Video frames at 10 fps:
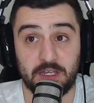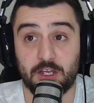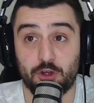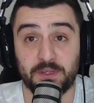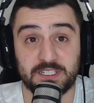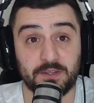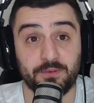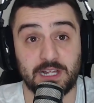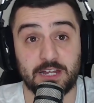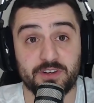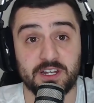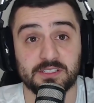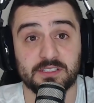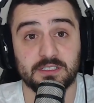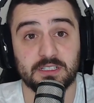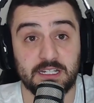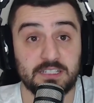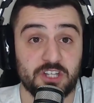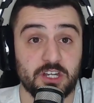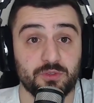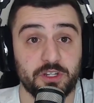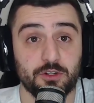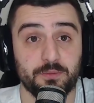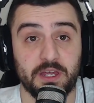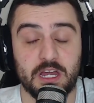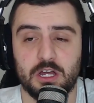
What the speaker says: It could be civil unrest. It genuinely could be.